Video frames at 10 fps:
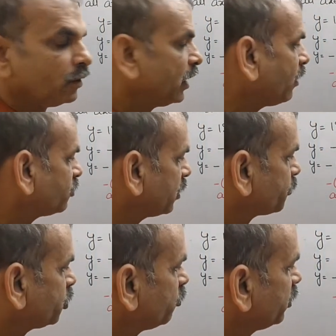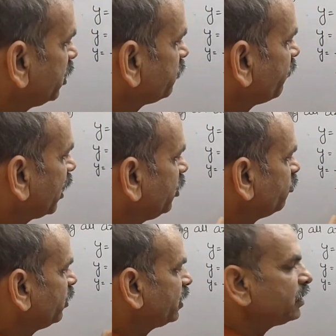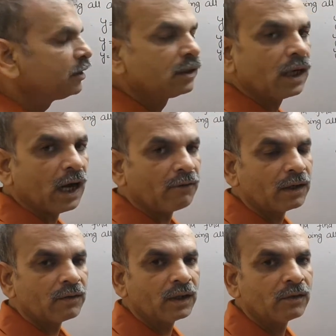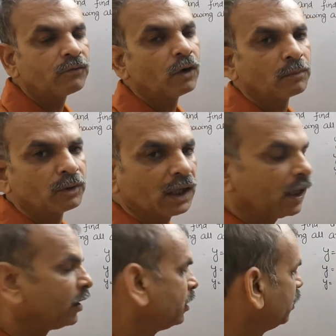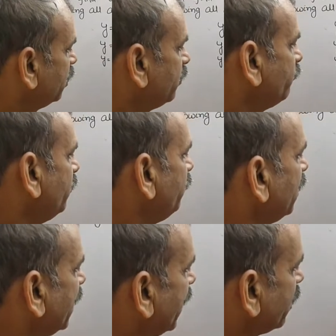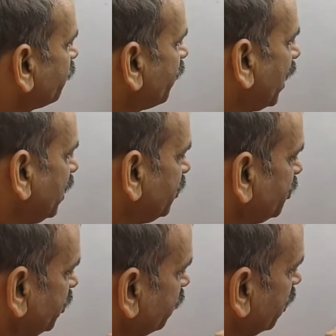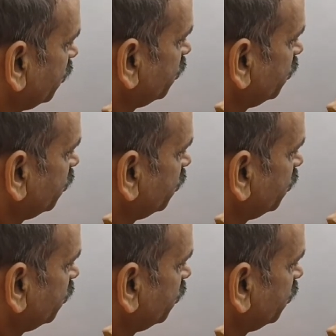Now substitute this value in our formula. We will get y is equal